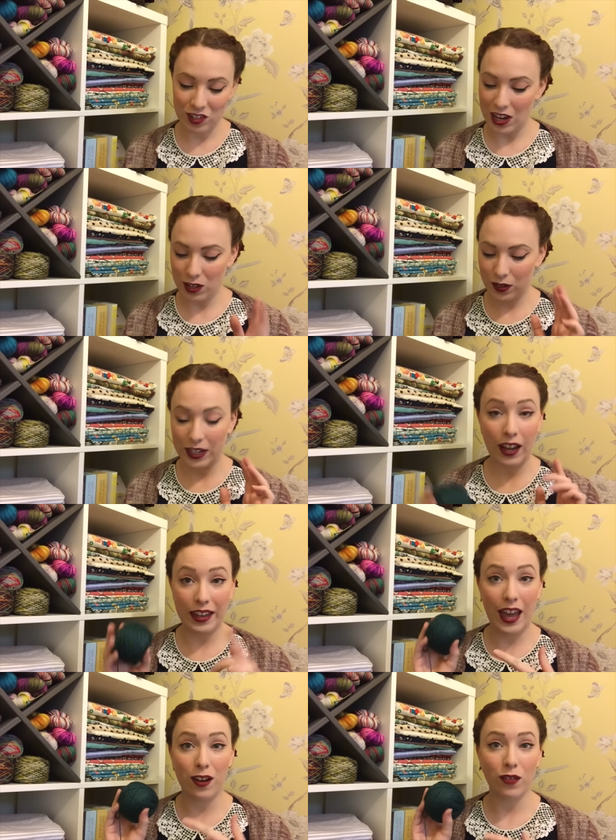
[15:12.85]
Genuinely,
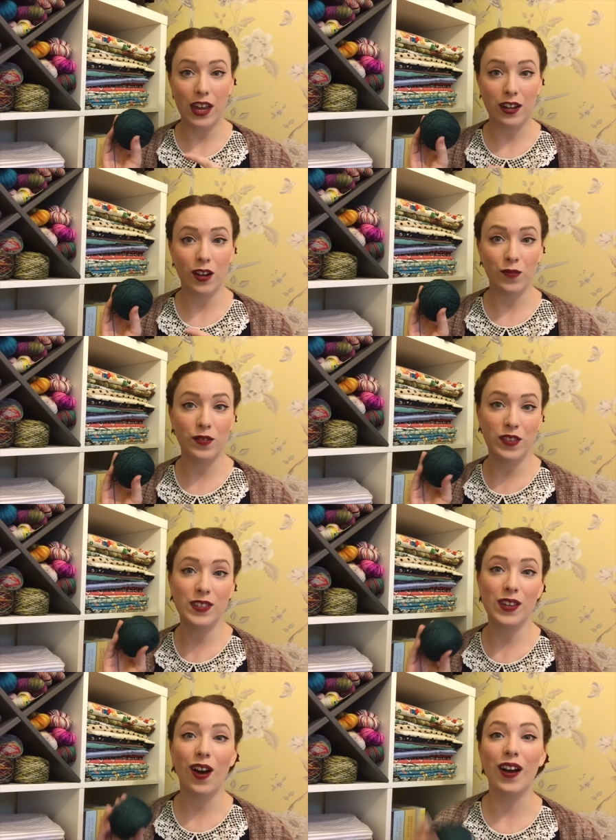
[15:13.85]
I cannot get enough of
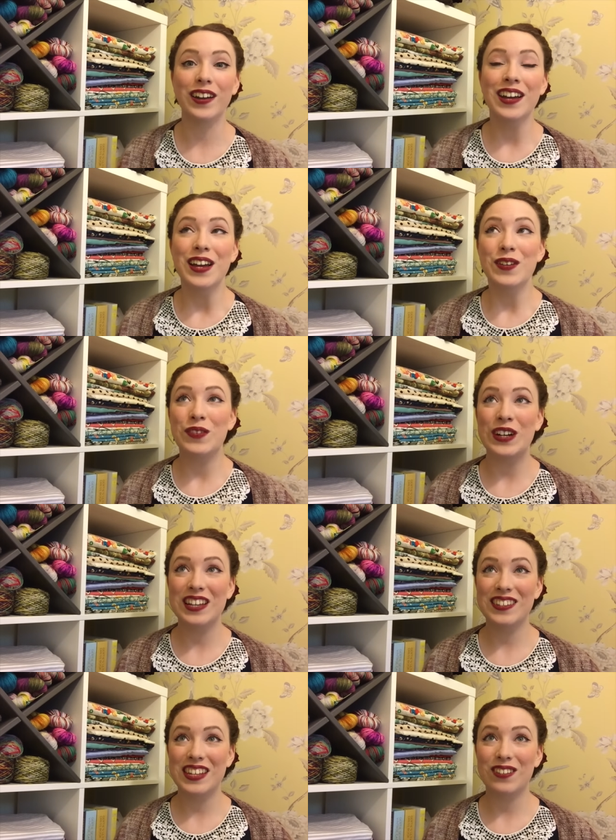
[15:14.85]
this yarn.
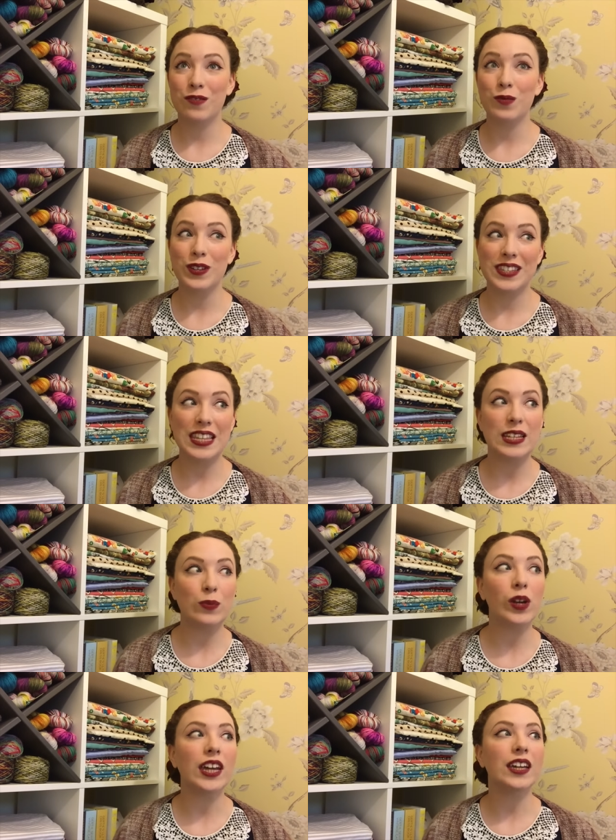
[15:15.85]
Funniest thing was
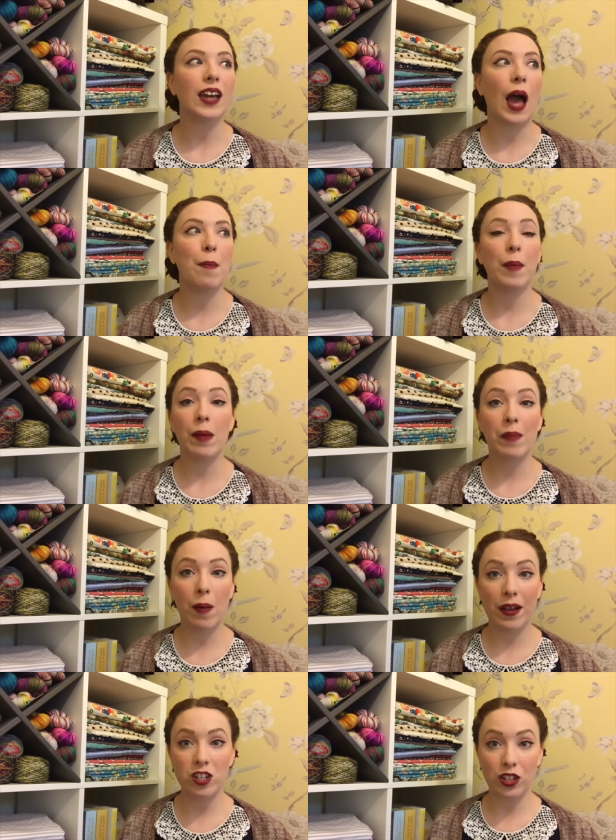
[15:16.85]
this week, um, my
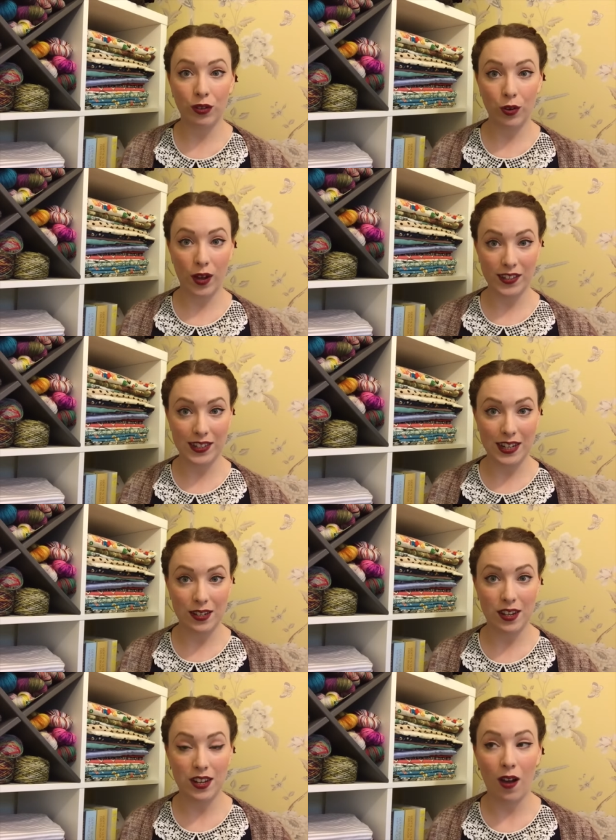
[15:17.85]
mum actually requested
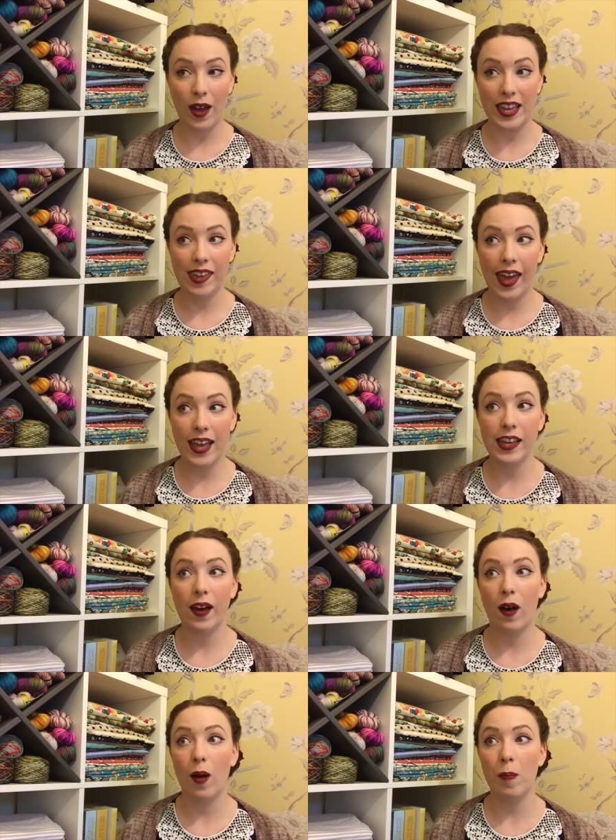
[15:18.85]
that I
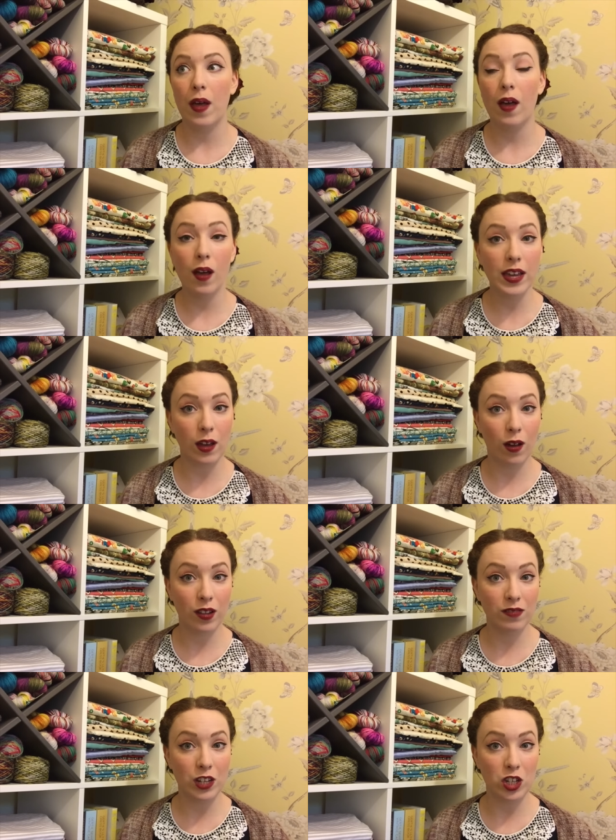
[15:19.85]
cake up her
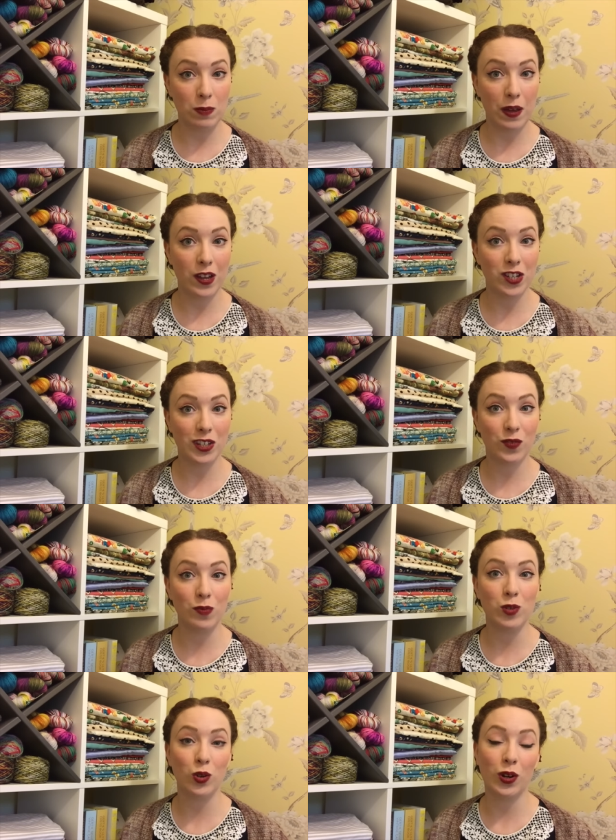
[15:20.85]
yarn that she purchased
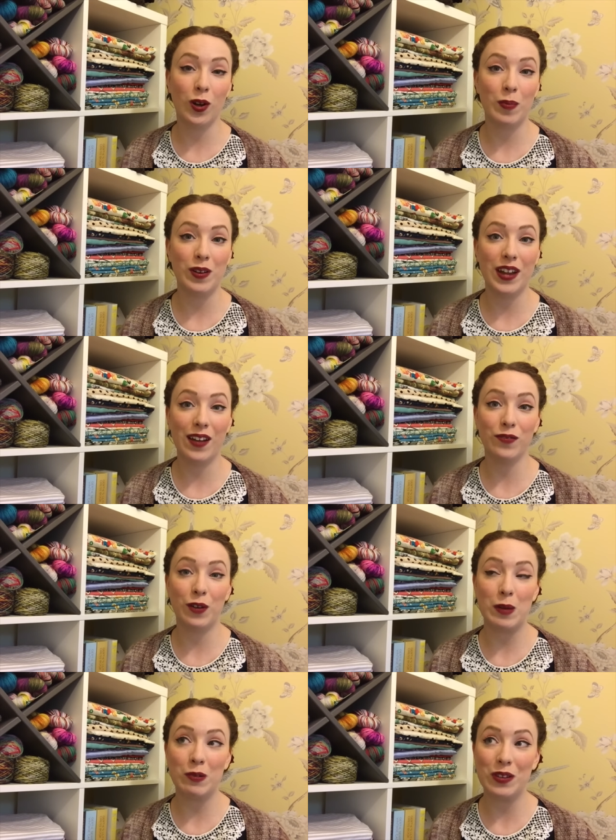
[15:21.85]
from John Arbon at
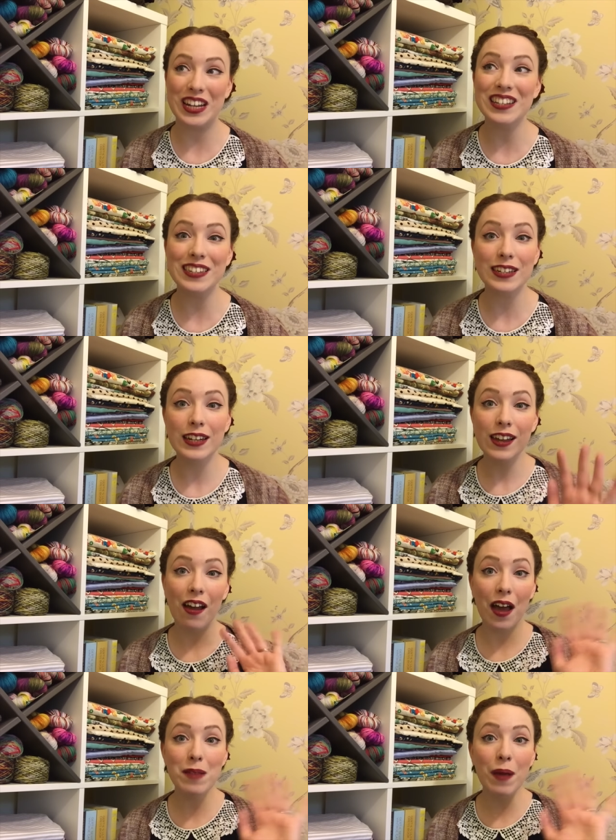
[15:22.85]
Fibre East.
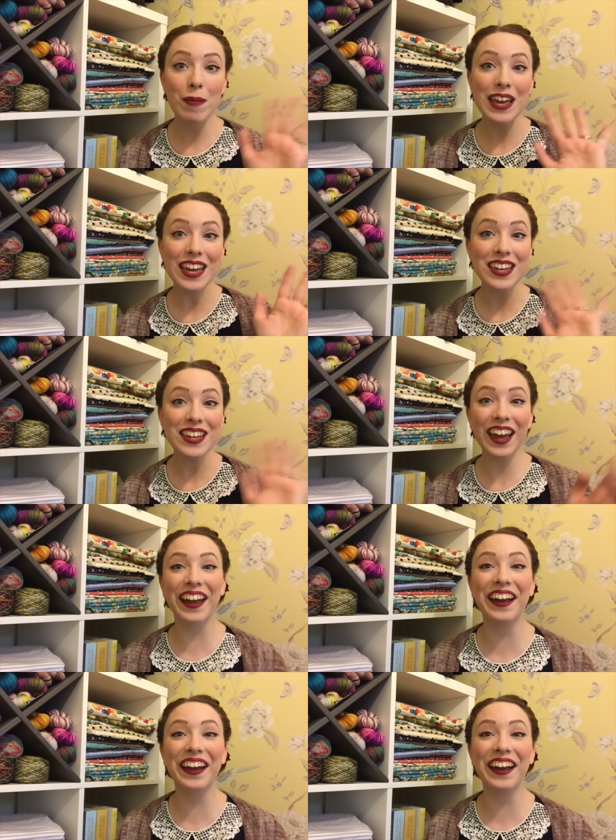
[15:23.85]
Hi, mummy.